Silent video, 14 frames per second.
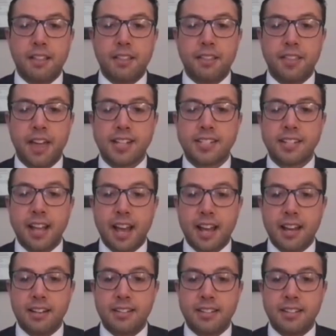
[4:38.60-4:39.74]
Thanks
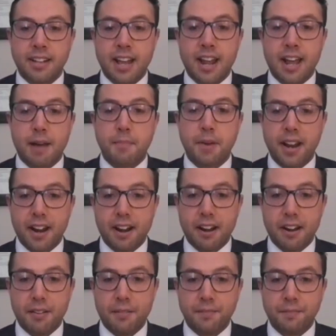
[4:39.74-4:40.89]
again to NetApp and
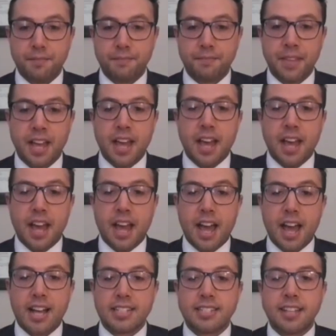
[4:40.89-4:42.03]
Arrow.
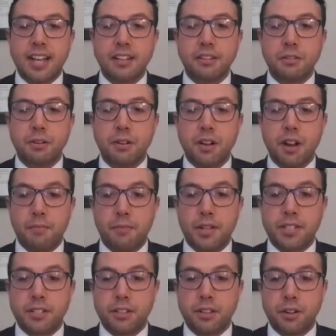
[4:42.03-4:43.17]
As state and local
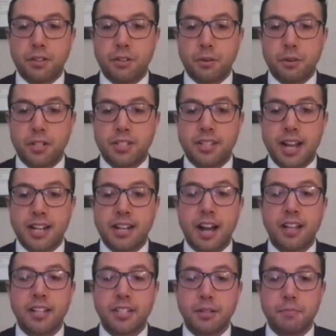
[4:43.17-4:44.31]
governments look towards
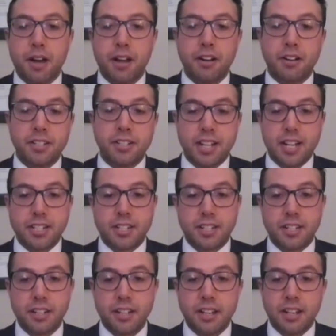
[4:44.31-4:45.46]
technology
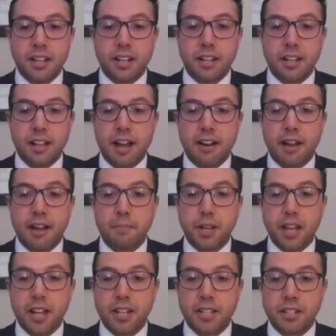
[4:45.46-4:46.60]
modernization, cloud
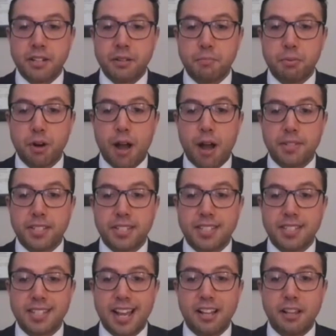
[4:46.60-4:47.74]
application
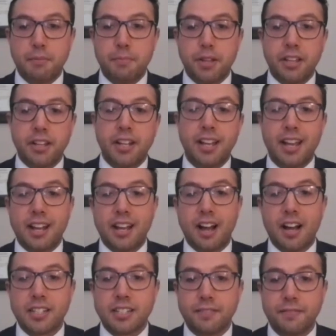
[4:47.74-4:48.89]
promises scalability and
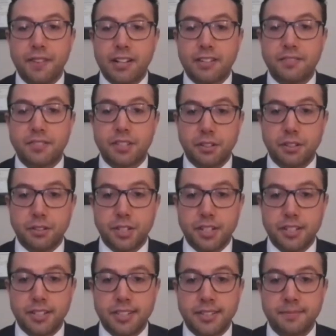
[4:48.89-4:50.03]
cost-effective
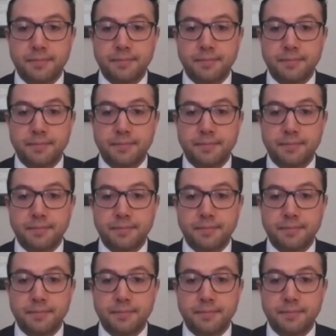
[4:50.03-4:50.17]
solutions.